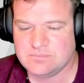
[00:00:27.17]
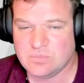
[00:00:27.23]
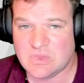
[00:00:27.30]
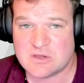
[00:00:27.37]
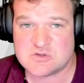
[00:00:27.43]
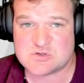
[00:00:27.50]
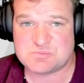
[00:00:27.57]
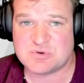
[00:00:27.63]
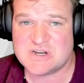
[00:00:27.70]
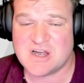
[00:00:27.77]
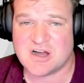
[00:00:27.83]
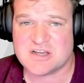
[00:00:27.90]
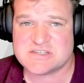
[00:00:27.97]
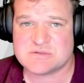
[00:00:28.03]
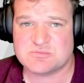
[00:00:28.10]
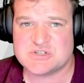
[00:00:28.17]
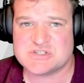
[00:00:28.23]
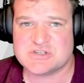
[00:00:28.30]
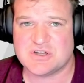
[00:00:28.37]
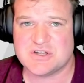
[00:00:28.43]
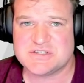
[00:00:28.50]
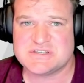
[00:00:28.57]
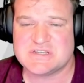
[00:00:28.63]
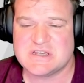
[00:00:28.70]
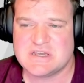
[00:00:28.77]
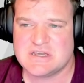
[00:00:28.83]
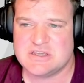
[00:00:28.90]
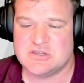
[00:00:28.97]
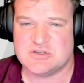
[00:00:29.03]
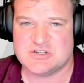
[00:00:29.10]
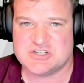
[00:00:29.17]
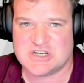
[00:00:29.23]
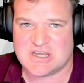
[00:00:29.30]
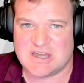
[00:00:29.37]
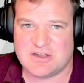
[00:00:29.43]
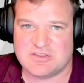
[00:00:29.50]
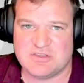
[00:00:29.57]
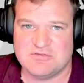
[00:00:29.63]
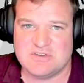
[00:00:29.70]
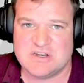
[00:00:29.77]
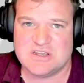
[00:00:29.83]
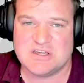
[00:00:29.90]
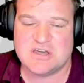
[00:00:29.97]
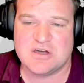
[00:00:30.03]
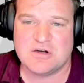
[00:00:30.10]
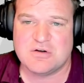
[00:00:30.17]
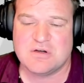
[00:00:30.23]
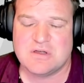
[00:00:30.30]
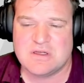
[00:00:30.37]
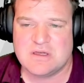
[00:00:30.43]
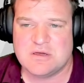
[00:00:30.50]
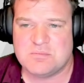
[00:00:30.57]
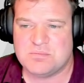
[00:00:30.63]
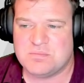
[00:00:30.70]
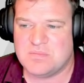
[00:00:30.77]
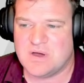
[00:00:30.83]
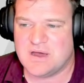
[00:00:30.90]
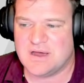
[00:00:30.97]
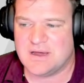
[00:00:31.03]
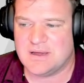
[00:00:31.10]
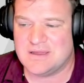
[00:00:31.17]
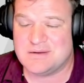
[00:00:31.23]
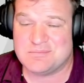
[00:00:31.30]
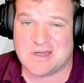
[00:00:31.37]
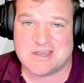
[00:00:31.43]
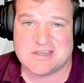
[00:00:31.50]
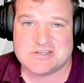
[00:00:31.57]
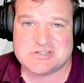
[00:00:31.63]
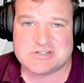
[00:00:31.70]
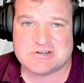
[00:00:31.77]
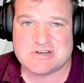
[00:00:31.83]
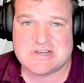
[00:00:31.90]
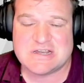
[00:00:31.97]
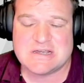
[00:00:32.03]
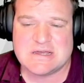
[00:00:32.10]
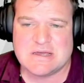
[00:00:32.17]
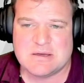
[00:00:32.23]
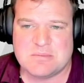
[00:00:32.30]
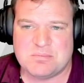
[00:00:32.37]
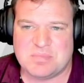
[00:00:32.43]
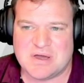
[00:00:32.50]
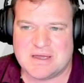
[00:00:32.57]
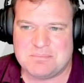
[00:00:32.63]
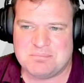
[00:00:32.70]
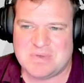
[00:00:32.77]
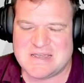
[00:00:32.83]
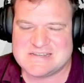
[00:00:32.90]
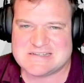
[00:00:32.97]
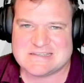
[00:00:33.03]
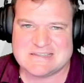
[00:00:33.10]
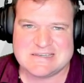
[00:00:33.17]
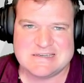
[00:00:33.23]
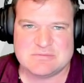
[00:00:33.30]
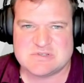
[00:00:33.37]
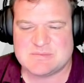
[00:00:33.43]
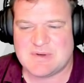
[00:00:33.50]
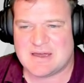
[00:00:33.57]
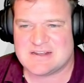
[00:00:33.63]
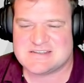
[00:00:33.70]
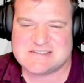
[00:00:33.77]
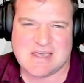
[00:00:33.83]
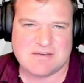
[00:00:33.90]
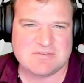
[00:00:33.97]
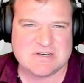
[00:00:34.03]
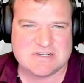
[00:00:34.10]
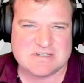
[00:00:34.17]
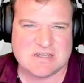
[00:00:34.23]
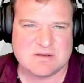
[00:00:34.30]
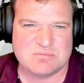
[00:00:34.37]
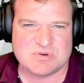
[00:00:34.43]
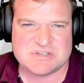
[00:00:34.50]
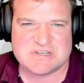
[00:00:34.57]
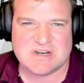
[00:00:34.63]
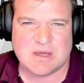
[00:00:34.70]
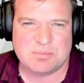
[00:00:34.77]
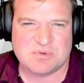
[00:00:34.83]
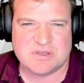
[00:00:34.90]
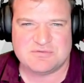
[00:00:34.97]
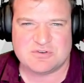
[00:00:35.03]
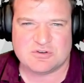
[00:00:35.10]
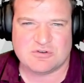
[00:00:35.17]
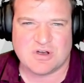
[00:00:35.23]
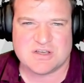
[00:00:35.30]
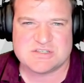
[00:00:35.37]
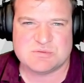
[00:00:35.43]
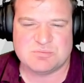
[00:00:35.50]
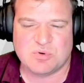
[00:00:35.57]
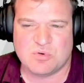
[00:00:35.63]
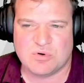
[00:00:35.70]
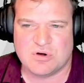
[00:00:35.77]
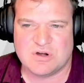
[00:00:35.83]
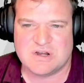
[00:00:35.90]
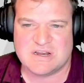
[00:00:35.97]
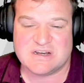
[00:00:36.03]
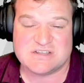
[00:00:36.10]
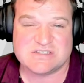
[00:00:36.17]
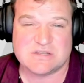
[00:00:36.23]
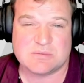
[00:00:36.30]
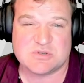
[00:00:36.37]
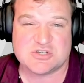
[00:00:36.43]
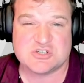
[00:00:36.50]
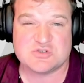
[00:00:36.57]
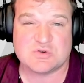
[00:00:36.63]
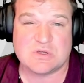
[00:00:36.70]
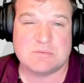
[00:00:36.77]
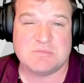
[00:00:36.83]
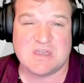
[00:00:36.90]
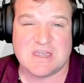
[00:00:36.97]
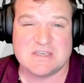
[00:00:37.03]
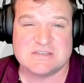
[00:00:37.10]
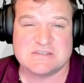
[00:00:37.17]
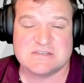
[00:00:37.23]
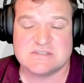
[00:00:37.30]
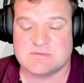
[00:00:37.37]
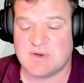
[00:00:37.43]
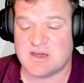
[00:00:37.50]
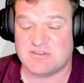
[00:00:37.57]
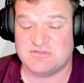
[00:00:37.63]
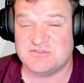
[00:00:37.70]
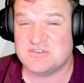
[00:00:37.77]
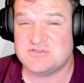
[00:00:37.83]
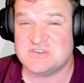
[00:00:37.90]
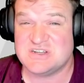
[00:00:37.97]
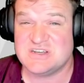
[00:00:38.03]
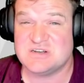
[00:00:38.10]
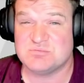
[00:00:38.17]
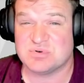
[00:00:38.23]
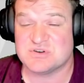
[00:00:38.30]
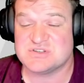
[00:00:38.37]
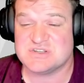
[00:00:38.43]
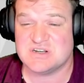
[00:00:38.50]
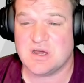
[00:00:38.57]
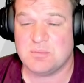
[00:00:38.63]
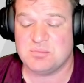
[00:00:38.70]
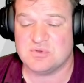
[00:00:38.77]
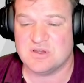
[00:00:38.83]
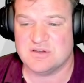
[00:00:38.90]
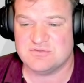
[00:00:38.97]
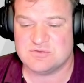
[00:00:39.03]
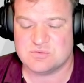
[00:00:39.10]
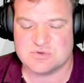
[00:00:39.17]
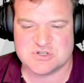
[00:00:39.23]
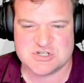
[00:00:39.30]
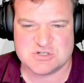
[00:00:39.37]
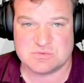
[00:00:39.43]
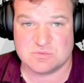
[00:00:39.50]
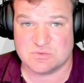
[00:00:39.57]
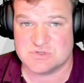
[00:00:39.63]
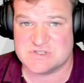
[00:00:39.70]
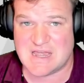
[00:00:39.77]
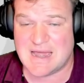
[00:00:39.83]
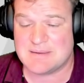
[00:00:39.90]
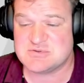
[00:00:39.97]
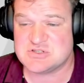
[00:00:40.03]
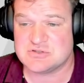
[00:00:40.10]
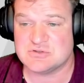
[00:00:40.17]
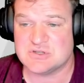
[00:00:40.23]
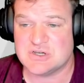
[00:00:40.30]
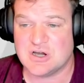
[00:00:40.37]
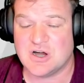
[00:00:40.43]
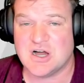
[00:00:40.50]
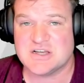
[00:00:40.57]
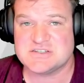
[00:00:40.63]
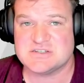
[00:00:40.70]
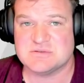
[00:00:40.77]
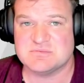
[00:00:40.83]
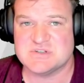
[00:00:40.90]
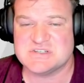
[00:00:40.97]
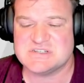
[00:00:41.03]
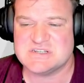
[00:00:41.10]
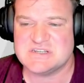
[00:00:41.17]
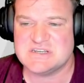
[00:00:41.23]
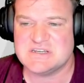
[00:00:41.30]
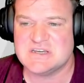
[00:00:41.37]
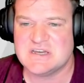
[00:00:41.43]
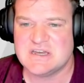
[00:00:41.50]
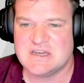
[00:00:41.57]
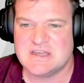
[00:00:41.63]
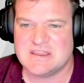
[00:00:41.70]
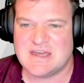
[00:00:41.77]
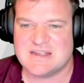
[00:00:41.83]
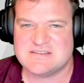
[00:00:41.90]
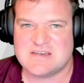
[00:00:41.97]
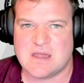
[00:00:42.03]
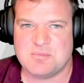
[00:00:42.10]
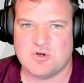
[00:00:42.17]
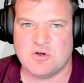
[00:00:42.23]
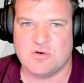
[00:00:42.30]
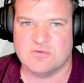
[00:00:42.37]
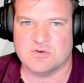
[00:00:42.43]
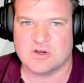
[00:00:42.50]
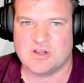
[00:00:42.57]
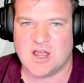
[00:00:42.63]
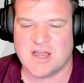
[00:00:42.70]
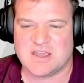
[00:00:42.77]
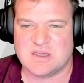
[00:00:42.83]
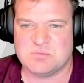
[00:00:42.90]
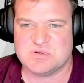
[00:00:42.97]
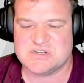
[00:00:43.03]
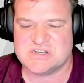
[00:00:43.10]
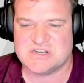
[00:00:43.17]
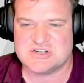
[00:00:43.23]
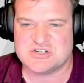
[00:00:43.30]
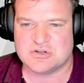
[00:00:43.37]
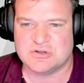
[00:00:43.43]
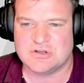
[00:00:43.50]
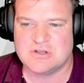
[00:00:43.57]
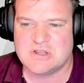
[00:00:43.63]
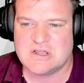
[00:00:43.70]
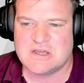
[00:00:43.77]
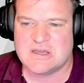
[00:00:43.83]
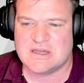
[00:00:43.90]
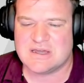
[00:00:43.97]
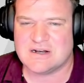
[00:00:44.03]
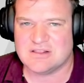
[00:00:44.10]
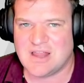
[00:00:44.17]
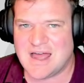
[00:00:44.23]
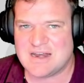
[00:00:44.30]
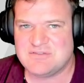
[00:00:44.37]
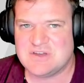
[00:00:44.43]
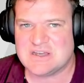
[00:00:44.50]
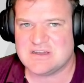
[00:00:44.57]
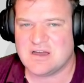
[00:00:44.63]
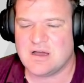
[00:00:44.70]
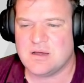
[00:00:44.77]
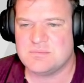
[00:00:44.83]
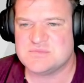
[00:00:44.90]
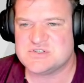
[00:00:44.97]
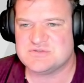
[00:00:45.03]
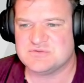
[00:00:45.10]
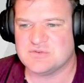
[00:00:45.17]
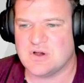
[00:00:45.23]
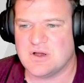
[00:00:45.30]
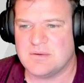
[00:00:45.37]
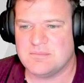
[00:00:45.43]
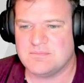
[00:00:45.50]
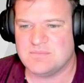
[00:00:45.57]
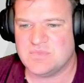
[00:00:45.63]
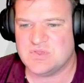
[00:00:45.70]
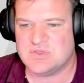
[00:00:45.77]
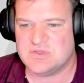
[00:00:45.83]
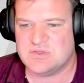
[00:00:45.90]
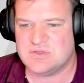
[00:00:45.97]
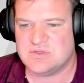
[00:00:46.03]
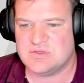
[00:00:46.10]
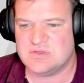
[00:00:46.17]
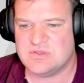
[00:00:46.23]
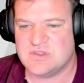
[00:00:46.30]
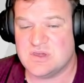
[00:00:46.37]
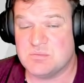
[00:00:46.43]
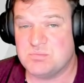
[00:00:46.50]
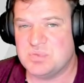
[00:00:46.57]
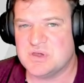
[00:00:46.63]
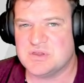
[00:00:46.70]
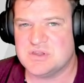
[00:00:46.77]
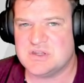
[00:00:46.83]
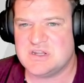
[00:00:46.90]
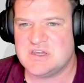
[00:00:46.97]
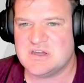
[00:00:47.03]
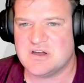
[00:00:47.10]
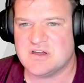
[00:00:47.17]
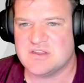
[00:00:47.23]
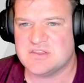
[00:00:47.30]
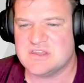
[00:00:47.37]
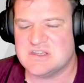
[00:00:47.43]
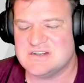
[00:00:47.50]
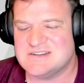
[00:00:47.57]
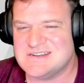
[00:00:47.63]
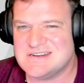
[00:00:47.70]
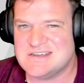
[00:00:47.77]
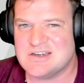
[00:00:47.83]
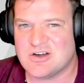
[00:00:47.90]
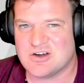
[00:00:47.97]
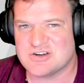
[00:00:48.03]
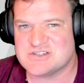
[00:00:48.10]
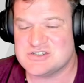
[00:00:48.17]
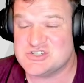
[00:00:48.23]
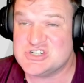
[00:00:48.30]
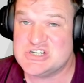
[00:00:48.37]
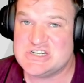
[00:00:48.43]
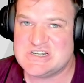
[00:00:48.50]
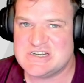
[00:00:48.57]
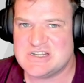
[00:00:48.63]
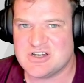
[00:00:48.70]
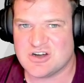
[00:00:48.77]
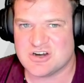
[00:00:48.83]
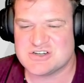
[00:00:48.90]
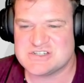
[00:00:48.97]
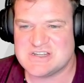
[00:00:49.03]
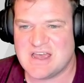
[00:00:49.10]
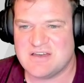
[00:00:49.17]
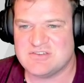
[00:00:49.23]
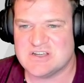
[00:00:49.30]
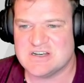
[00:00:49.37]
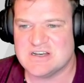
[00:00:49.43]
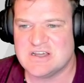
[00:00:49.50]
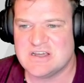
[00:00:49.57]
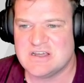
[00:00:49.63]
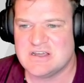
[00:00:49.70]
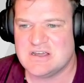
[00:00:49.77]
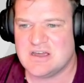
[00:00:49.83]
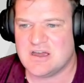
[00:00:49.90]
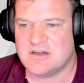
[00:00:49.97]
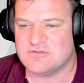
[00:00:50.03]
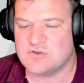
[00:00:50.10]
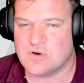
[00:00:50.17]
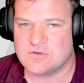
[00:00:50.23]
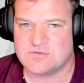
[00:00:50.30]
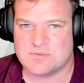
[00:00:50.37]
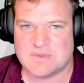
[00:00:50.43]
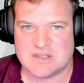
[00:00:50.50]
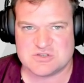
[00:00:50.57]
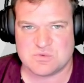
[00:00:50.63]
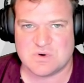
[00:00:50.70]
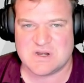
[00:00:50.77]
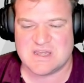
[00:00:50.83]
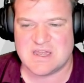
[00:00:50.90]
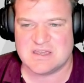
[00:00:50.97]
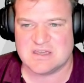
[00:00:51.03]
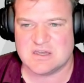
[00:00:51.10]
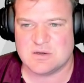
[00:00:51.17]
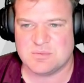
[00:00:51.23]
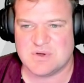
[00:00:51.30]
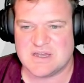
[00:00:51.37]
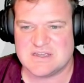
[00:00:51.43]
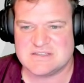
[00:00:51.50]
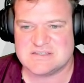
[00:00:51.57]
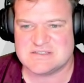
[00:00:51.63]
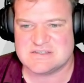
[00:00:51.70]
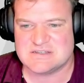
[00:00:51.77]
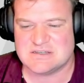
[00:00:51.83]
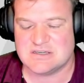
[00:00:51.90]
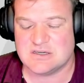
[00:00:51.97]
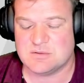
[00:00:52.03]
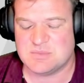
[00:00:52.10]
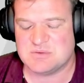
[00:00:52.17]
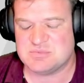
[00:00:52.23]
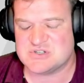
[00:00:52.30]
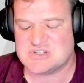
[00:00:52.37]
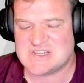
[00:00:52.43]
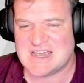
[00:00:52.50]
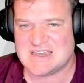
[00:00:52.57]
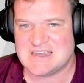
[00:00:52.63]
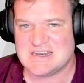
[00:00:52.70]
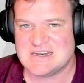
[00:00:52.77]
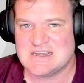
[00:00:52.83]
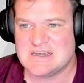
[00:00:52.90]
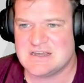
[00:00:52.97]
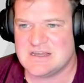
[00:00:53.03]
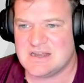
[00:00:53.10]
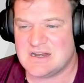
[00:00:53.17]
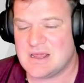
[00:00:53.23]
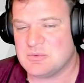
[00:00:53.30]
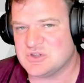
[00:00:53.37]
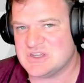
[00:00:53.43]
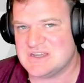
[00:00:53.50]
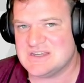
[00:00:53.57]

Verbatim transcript: It's pretty awesome results. You can check out the video uh, in my history. But basically, it was about a 7 to 10% uplift across the board, and in some extreme cases, about a 15% uplift, which was absolutely awesome to see that type of overclocking potential. And a lot of it comes from the ability on the DDR GDDR7 of going from that 28 gigabytes gigabit per second and able to